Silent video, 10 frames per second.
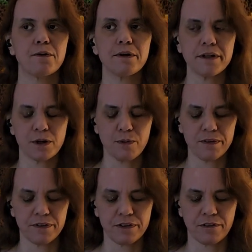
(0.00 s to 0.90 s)
acrylic
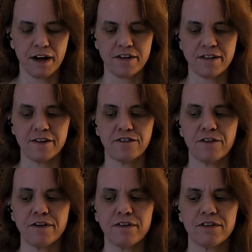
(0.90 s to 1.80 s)
wasn't scratchy. It's
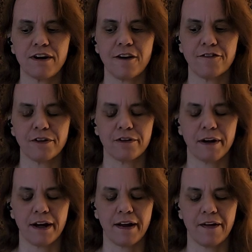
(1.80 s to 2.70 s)
very soft on your
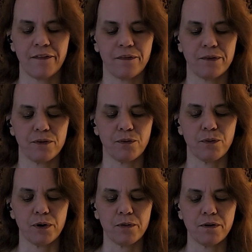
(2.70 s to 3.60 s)
hands when you
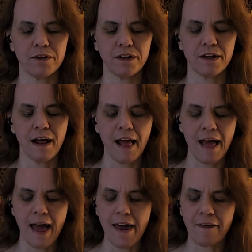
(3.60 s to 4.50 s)
work with it.
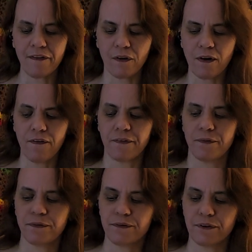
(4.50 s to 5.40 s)
And it's
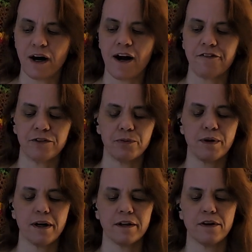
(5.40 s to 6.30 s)
also soft
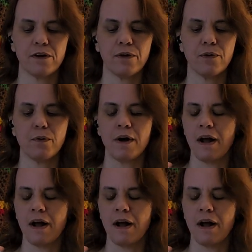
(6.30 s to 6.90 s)
when you